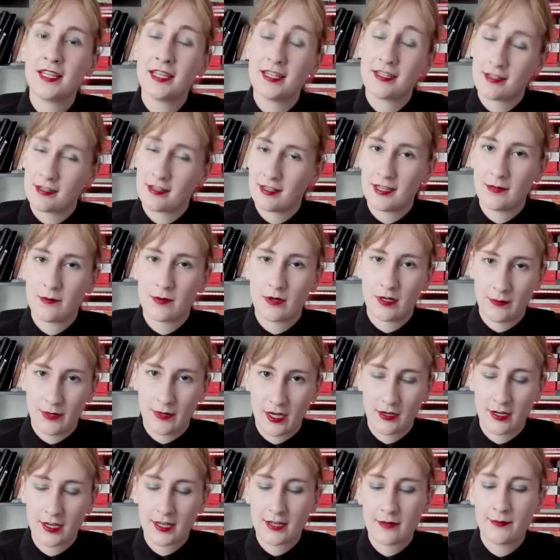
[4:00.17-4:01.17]
and utterly
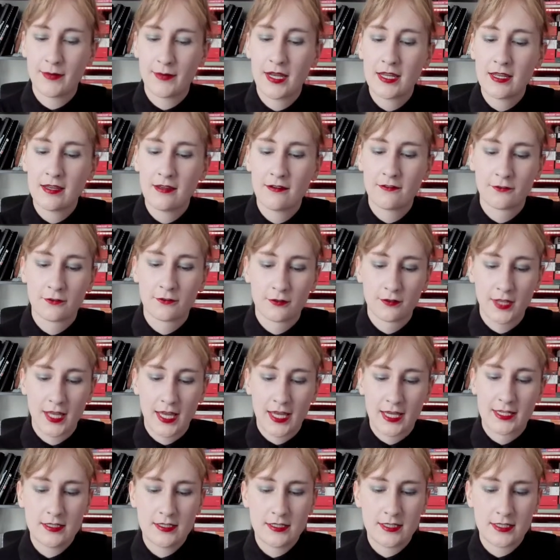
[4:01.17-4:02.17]
barbaric, medieval,
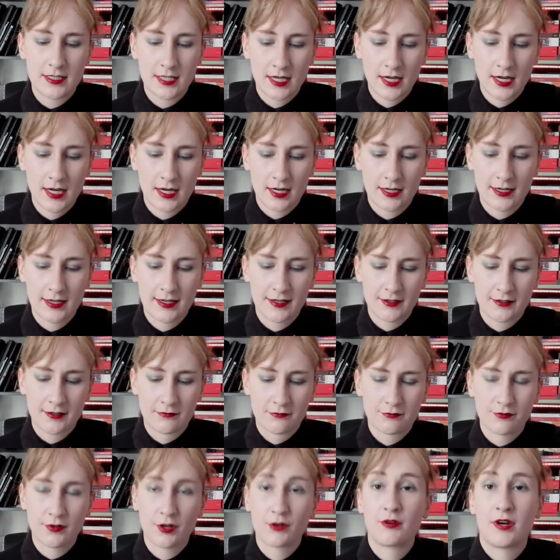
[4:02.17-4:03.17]
and dark
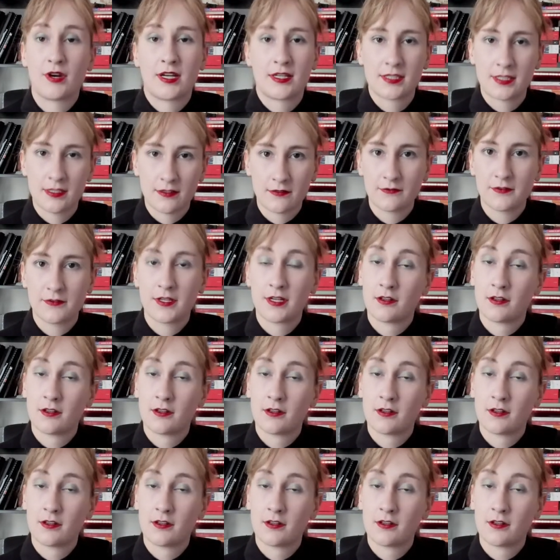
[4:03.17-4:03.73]
and regressive